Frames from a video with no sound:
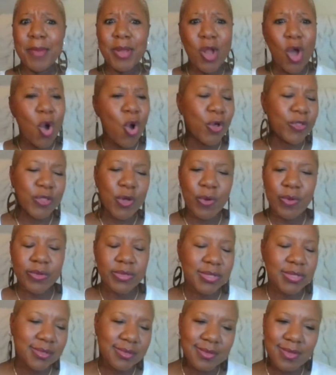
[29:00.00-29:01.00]
all
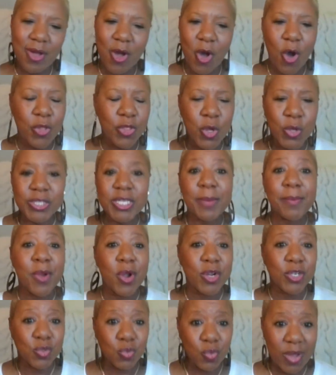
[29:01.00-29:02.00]
those
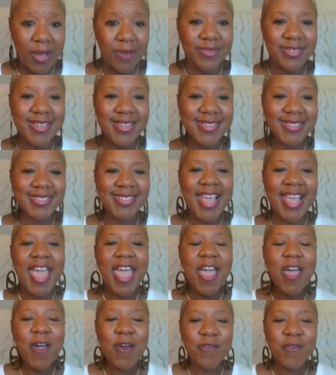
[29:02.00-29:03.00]
Emerge Wellness,
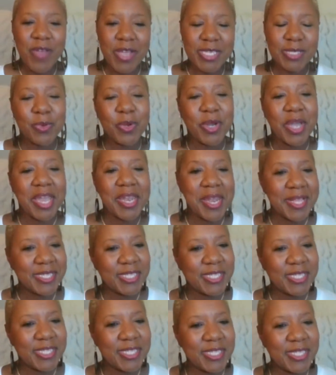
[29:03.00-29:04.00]
Facebook and
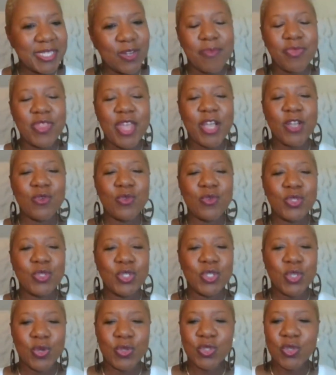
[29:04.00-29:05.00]
Instagram. Thank you so
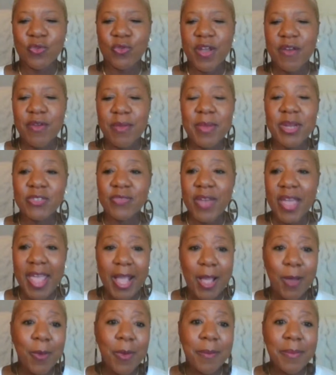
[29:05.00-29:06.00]
very much for
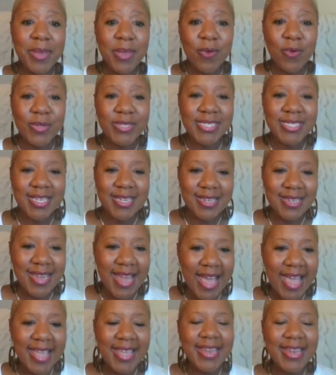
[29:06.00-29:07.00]
hanging with me on
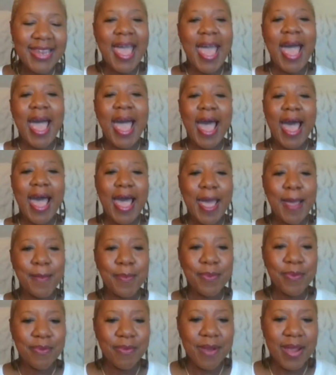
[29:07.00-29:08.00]
tonight. I
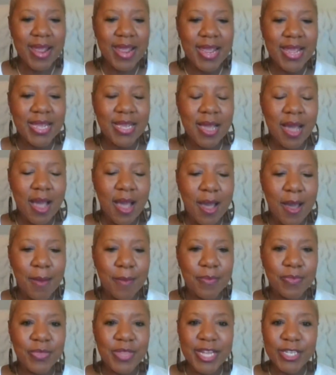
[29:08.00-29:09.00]
pray
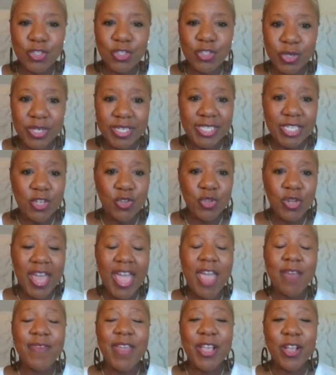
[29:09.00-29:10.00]
that you continue to
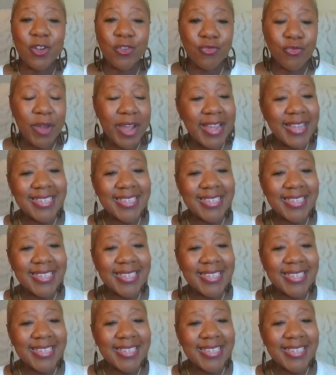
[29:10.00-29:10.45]
have a great